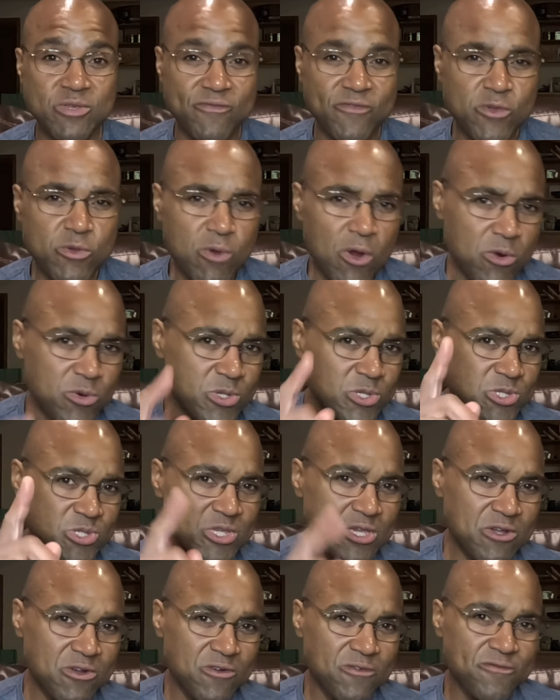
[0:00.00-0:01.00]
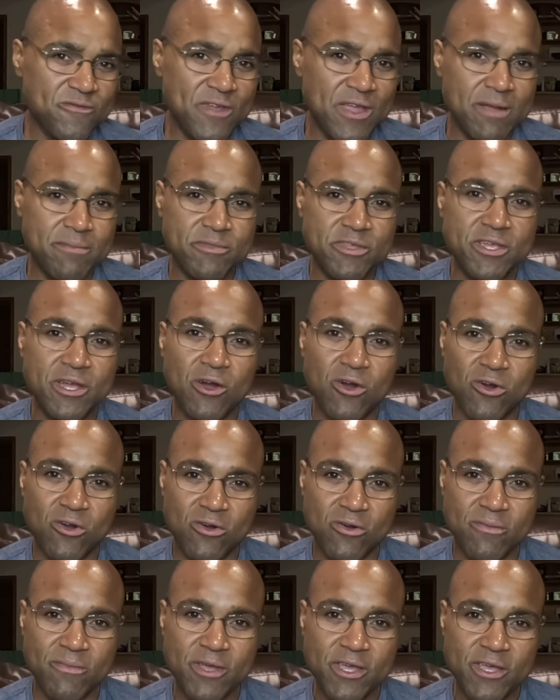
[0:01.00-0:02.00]
If you own a single family
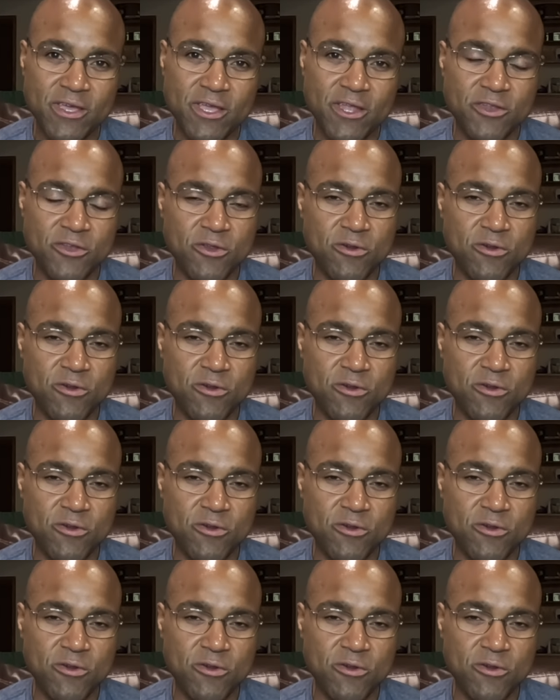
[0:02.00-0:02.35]
home and